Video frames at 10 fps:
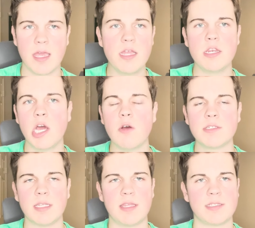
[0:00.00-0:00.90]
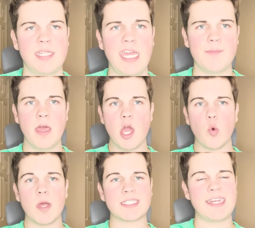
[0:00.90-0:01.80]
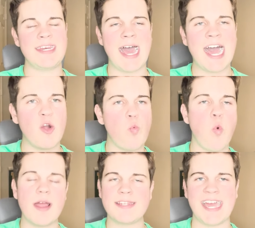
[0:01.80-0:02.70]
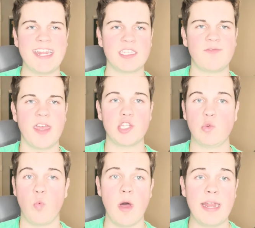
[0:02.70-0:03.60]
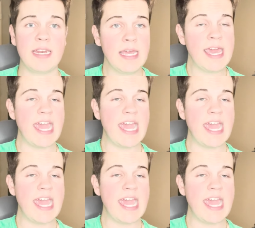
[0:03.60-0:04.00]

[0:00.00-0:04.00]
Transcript: He knows that this team was not what Titans fans wanted,